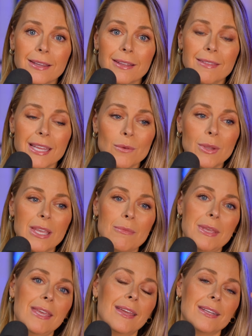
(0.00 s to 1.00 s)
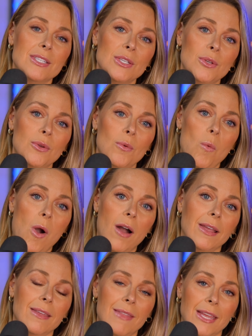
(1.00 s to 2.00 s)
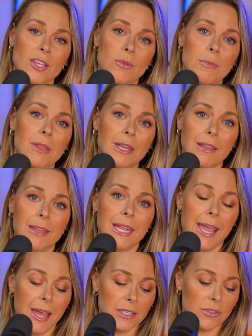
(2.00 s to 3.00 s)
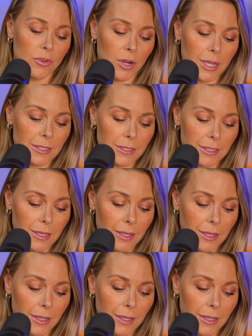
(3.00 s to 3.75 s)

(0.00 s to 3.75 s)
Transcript: Then we can begin to walk in that humility that he has for us.